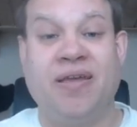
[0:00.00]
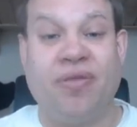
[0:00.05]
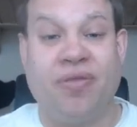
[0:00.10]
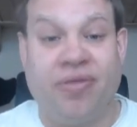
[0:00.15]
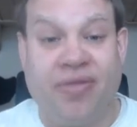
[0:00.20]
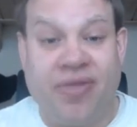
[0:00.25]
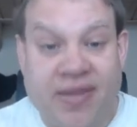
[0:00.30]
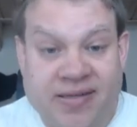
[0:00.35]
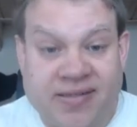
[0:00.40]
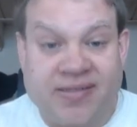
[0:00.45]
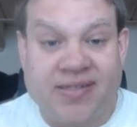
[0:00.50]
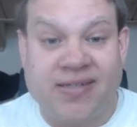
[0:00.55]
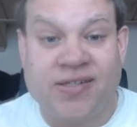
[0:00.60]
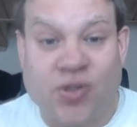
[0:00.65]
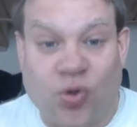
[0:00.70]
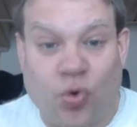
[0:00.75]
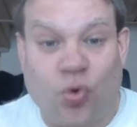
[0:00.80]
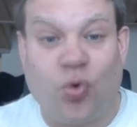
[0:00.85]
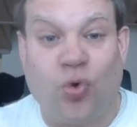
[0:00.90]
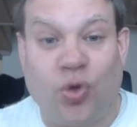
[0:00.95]
this
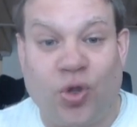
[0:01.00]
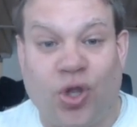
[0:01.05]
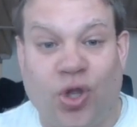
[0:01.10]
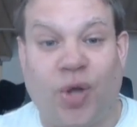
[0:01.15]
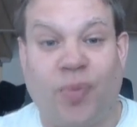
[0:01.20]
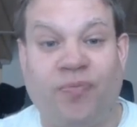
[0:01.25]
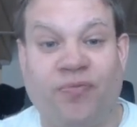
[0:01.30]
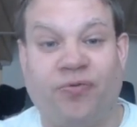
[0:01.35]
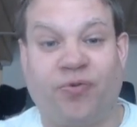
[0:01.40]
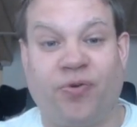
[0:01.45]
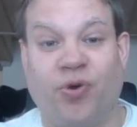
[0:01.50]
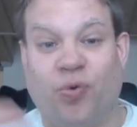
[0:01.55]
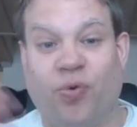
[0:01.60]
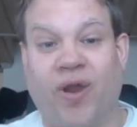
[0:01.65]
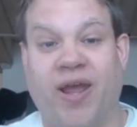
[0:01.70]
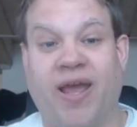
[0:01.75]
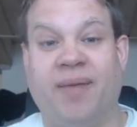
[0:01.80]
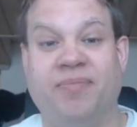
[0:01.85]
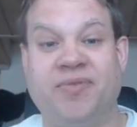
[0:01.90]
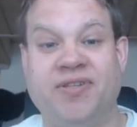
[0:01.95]
is all up for
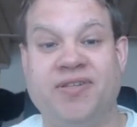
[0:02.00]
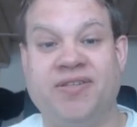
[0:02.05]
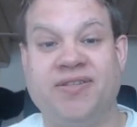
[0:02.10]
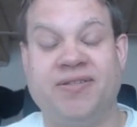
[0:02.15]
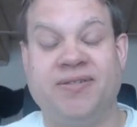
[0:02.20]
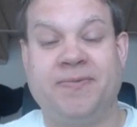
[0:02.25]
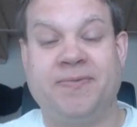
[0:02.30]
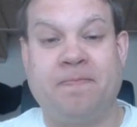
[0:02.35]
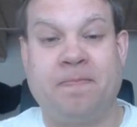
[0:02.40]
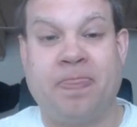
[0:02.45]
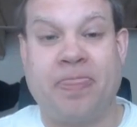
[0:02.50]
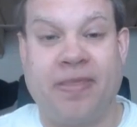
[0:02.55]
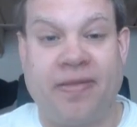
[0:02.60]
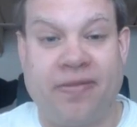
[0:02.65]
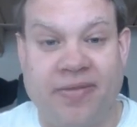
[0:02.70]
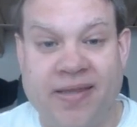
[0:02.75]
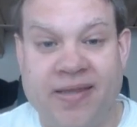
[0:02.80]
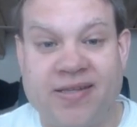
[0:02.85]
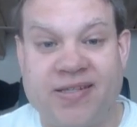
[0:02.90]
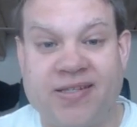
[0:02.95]
grabs.
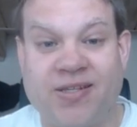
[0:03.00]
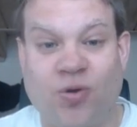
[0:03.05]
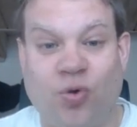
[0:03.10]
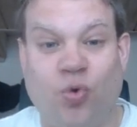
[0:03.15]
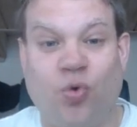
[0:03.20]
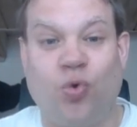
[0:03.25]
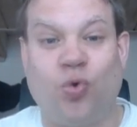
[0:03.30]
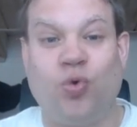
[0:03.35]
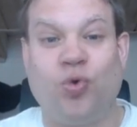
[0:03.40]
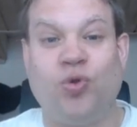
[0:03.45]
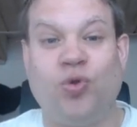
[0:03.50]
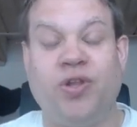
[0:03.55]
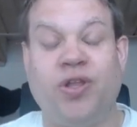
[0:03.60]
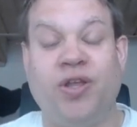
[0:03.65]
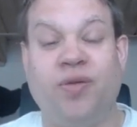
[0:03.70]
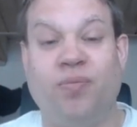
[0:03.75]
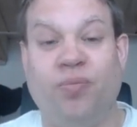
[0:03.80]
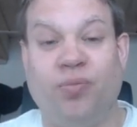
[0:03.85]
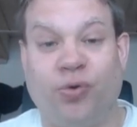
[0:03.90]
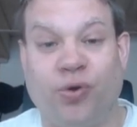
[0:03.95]
This all
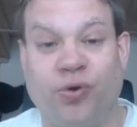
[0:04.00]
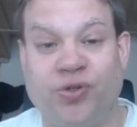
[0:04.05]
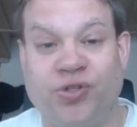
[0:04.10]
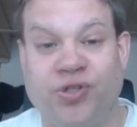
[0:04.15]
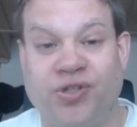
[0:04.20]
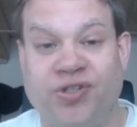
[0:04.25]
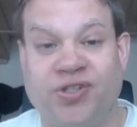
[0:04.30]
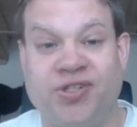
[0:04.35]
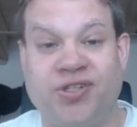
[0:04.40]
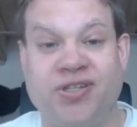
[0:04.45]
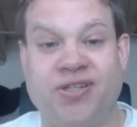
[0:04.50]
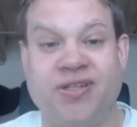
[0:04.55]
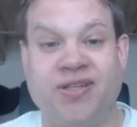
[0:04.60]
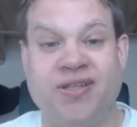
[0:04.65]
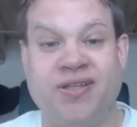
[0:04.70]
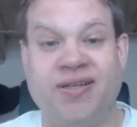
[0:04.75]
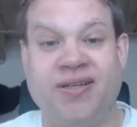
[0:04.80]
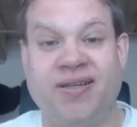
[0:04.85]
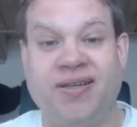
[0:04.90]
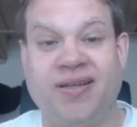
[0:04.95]
emerges
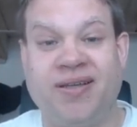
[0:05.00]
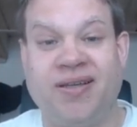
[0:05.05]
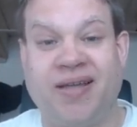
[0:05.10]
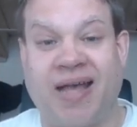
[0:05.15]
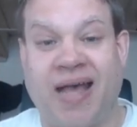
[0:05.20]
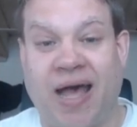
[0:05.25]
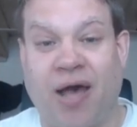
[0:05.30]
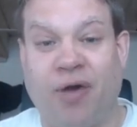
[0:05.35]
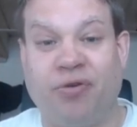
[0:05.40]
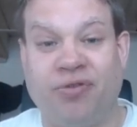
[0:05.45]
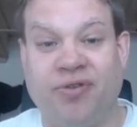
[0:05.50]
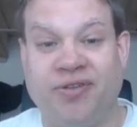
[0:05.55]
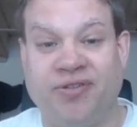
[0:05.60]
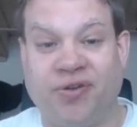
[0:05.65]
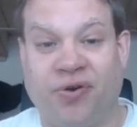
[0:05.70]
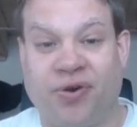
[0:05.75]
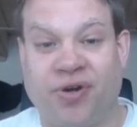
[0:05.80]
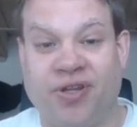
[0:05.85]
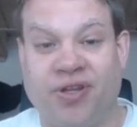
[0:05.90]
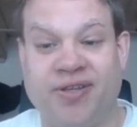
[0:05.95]
out of the
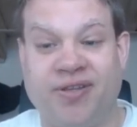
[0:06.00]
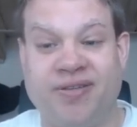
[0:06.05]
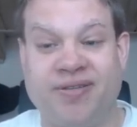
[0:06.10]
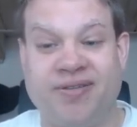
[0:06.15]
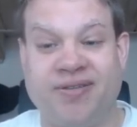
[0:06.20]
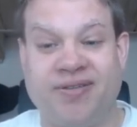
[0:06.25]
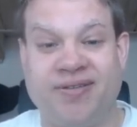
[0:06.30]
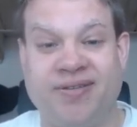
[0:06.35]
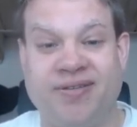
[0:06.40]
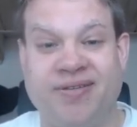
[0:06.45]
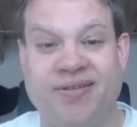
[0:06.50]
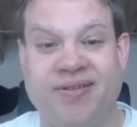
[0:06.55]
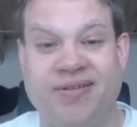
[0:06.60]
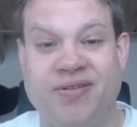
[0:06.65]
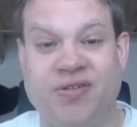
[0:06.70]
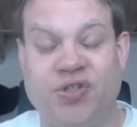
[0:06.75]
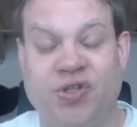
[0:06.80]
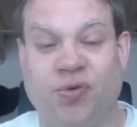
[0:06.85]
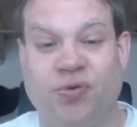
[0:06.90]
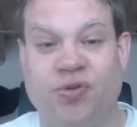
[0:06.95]
dark,
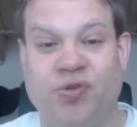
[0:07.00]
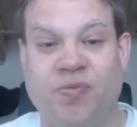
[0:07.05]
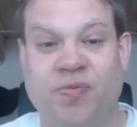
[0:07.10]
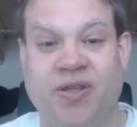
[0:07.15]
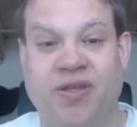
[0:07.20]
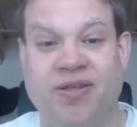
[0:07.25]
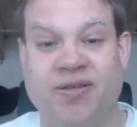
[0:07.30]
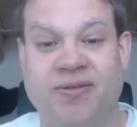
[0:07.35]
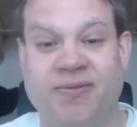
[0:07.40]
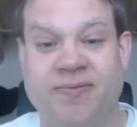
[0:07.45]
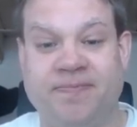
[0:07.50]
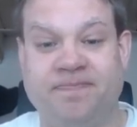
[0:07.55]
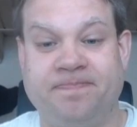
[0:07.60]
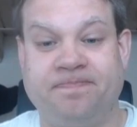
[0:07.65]
so to speak.